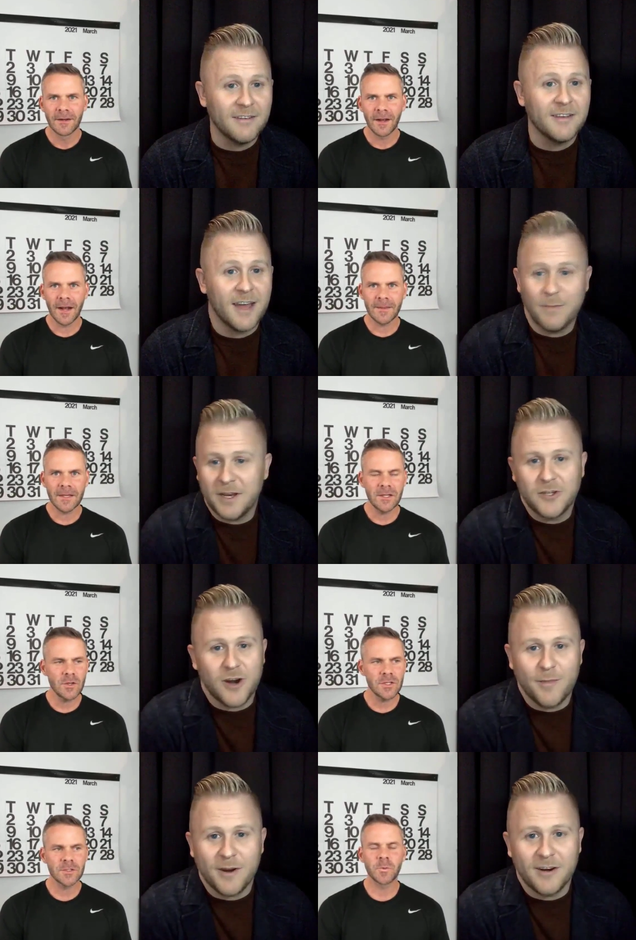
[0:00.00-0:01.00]
Speaker 1: And I've then
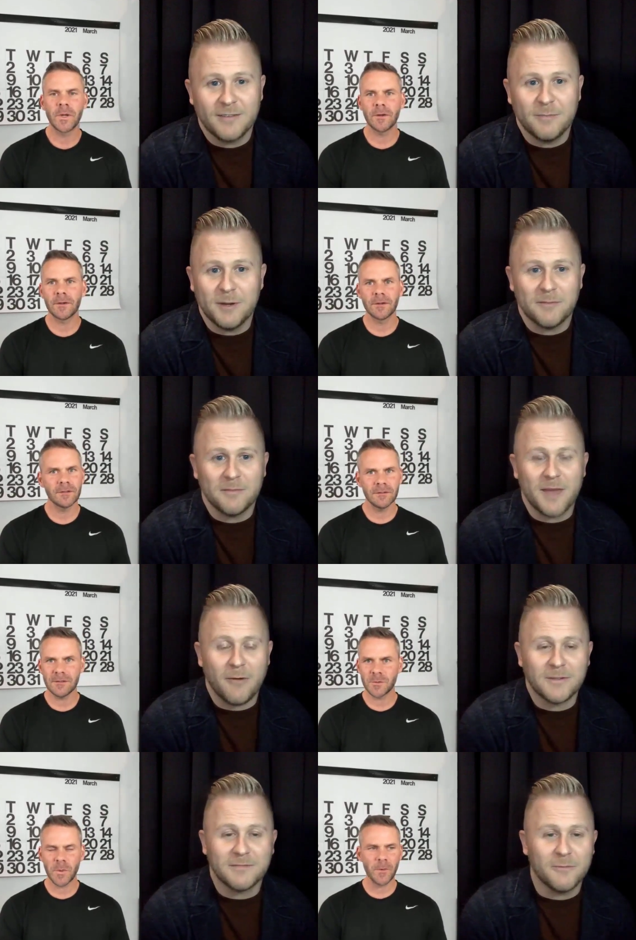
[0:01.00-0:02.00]
you, yeah,
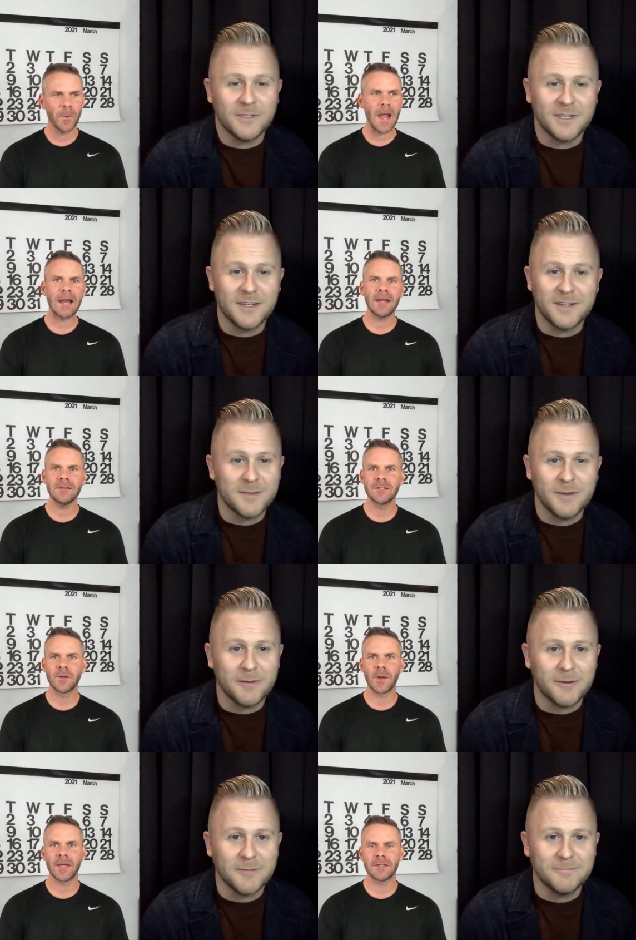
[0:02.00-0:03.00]
you just went right
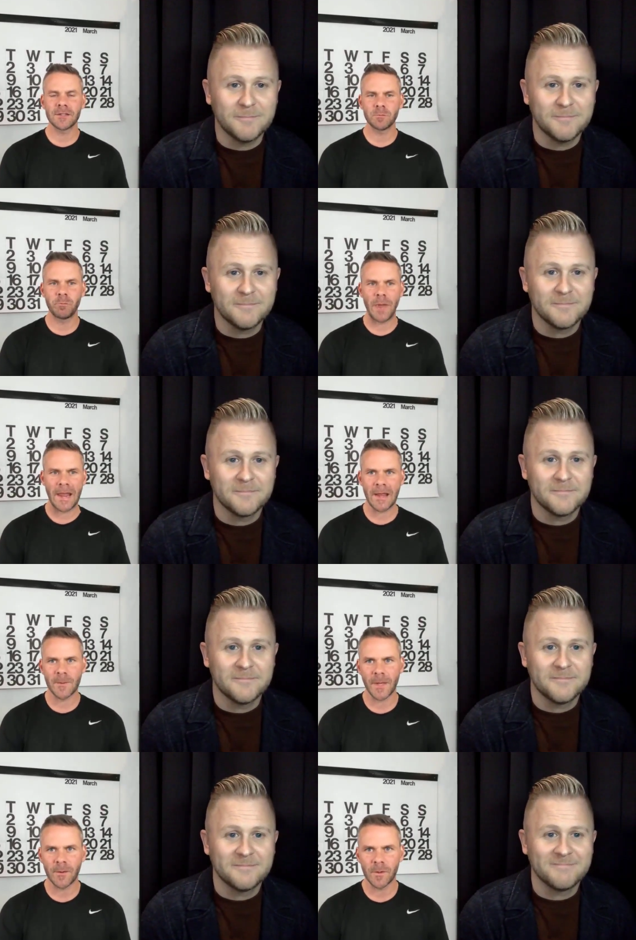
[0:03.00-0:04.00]
into it and just
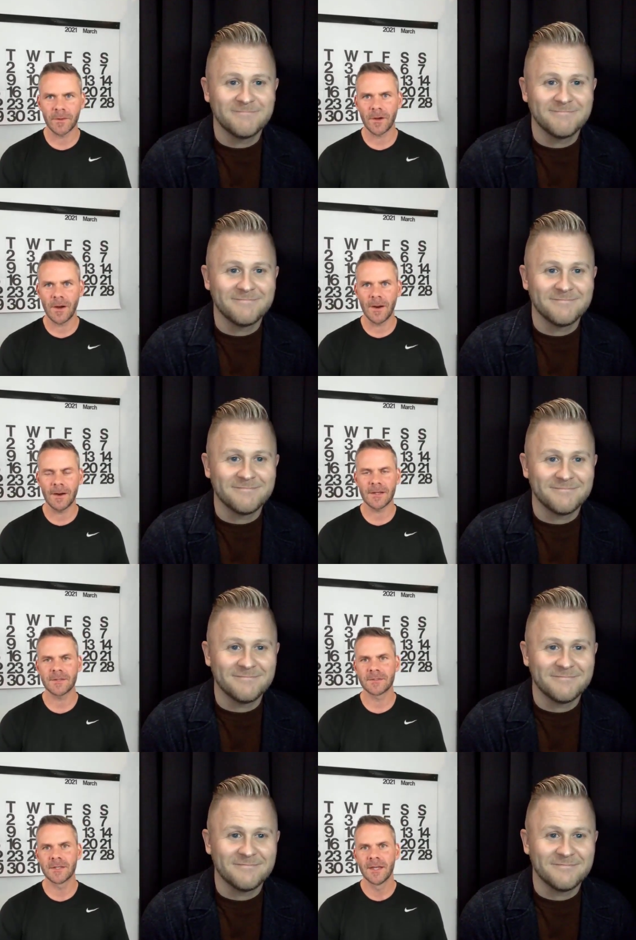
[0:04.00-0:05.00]
bam, like one of the
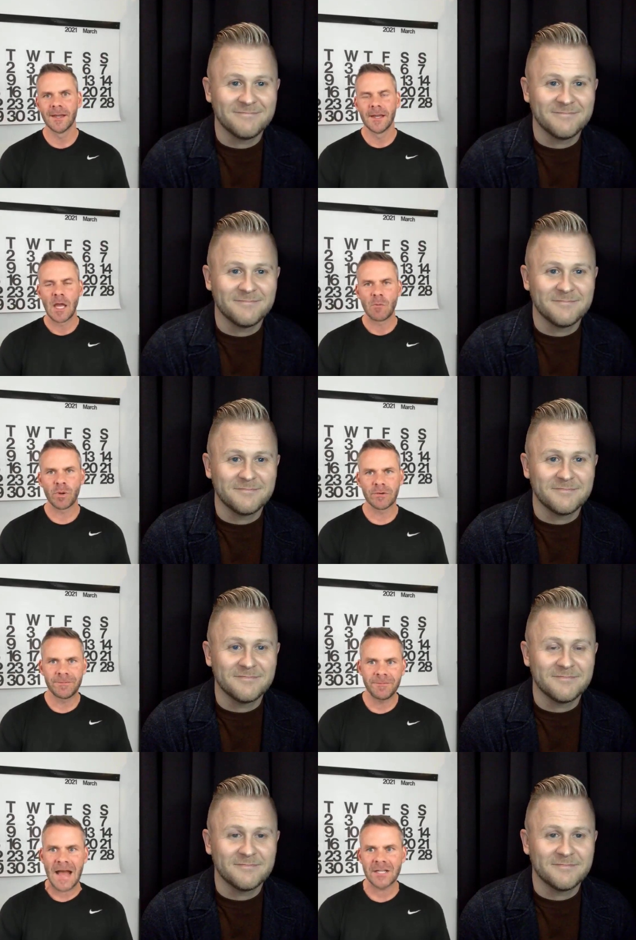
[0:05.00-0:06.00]
hardest
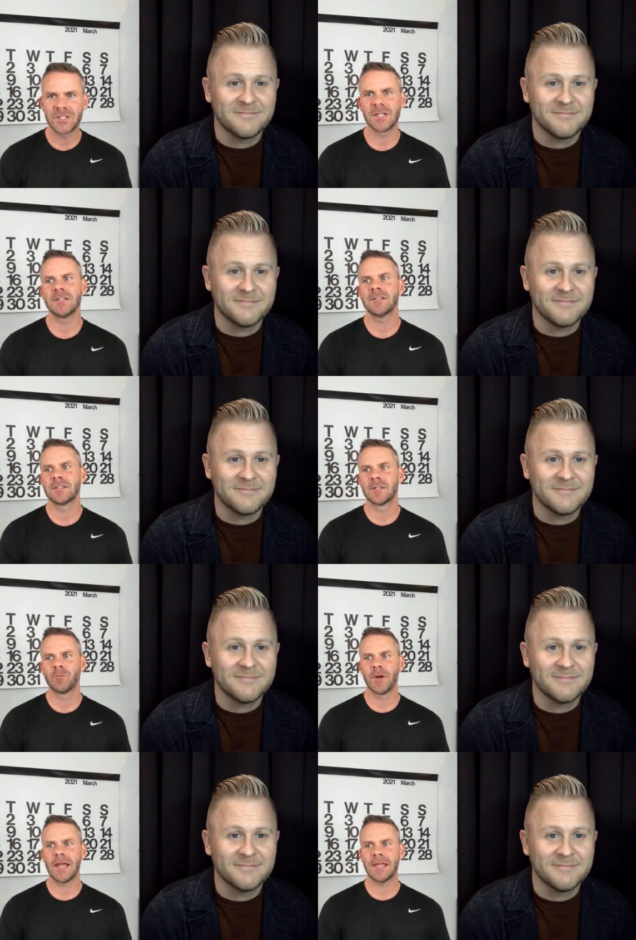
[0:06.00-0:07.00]
professions to
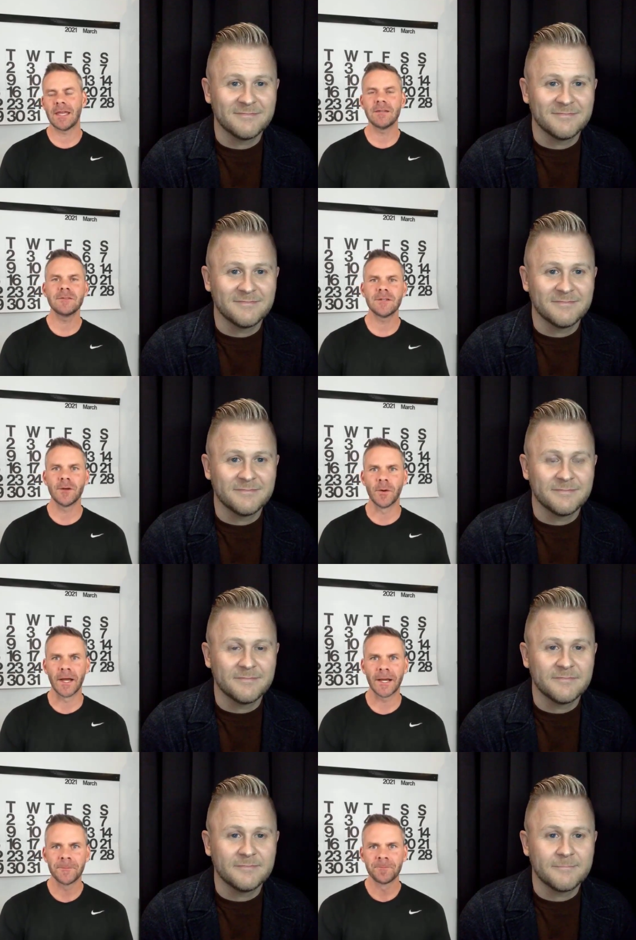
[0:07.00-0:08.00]
break into
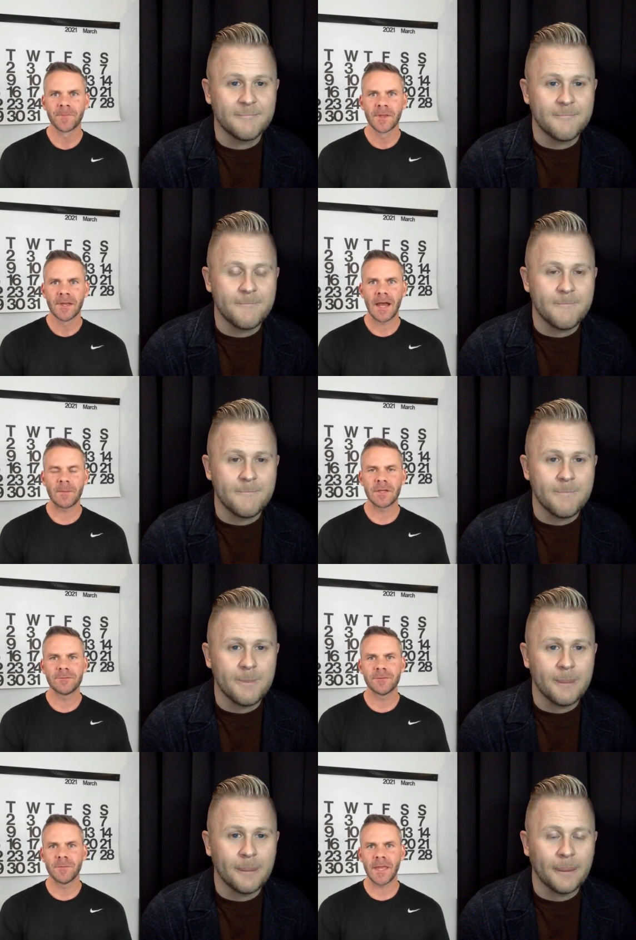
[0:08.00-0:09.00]
it. I mean,
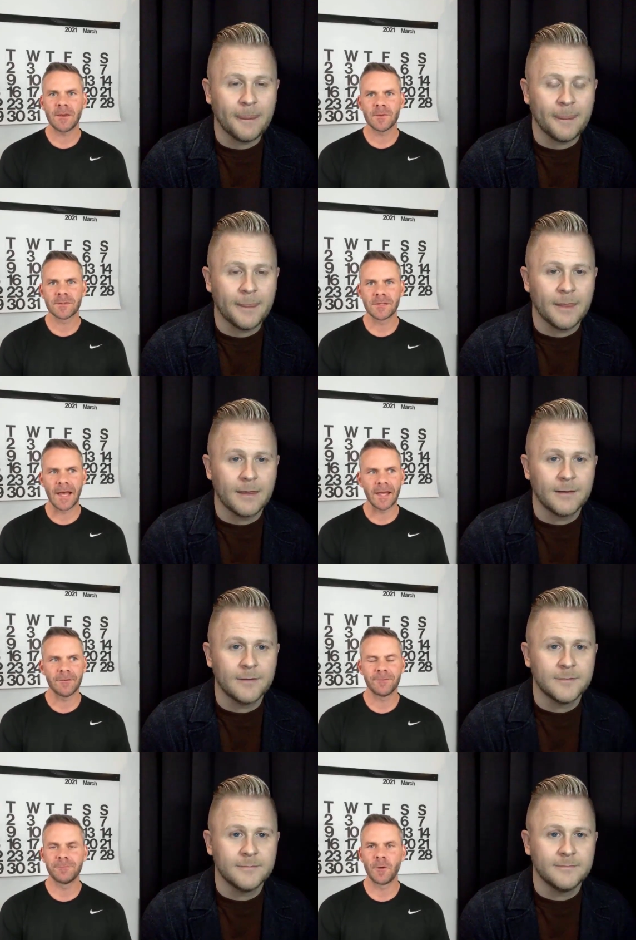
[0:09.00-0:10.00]
for me, it was
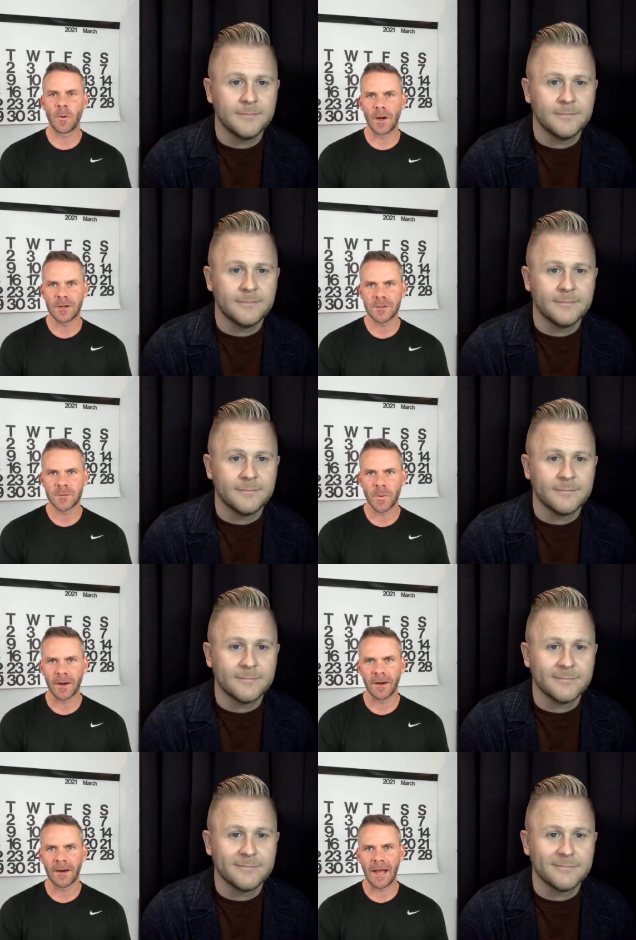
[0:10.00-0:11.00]
like forced
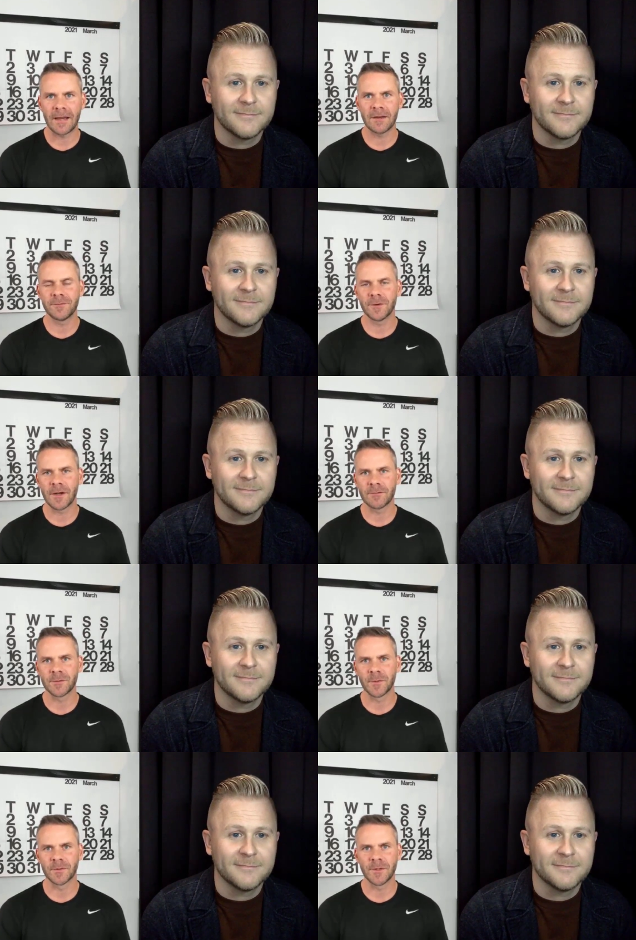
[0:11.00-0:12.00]
where I didn't feel
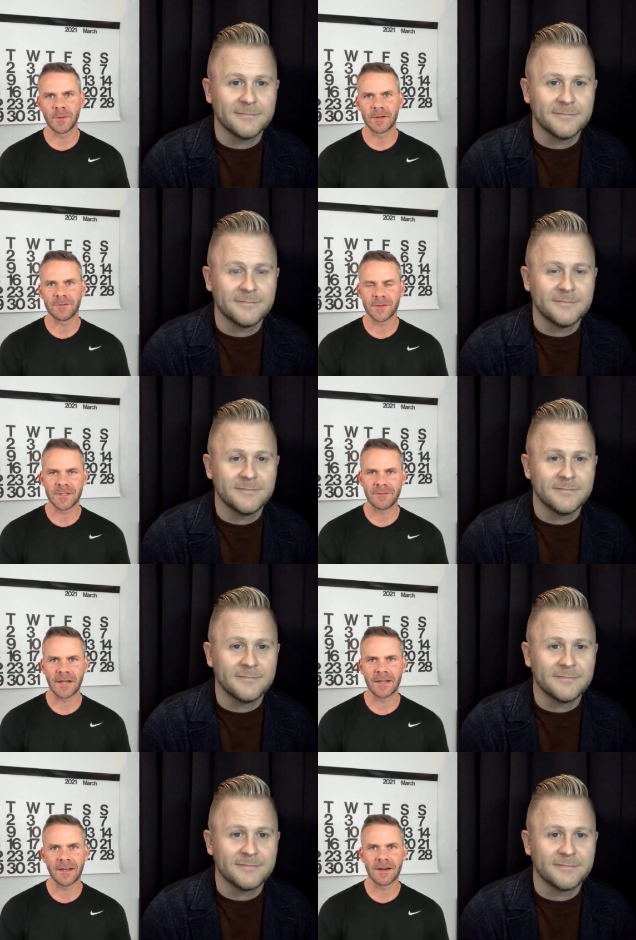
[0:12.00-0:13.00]
comfortable doing it for
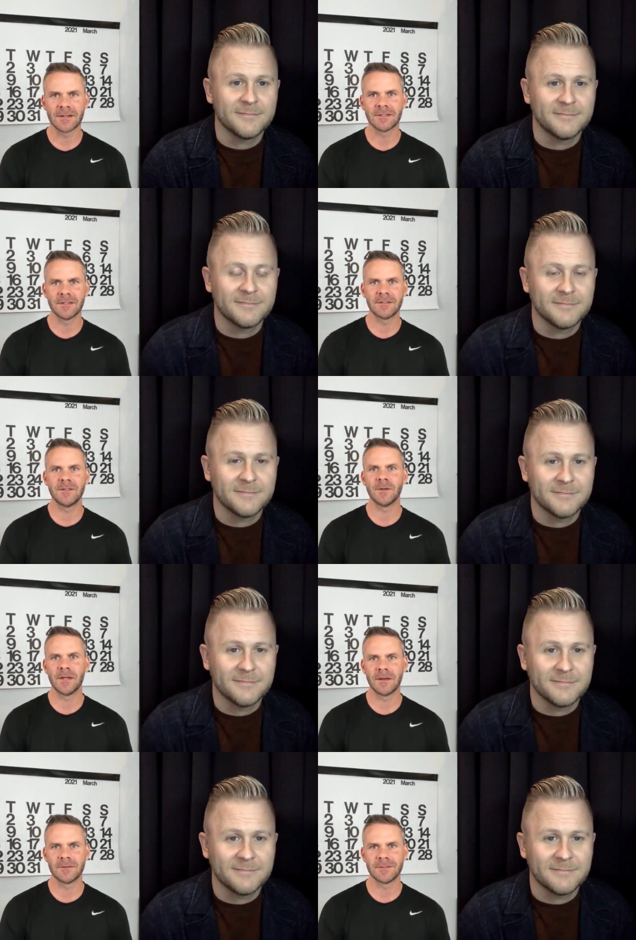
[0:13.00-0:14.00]
seven, eight years. And this
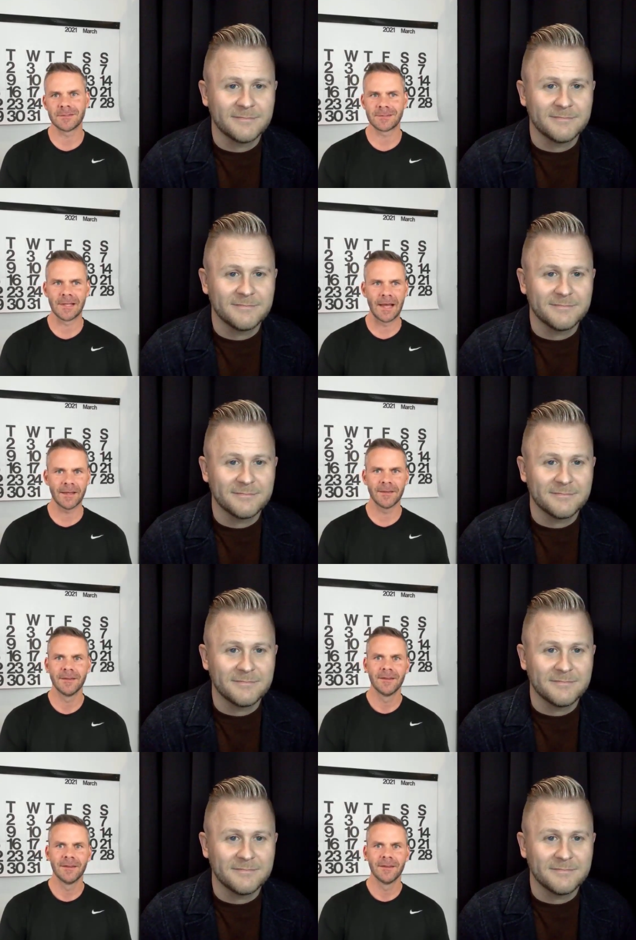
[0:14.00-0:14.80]
dude here is just like,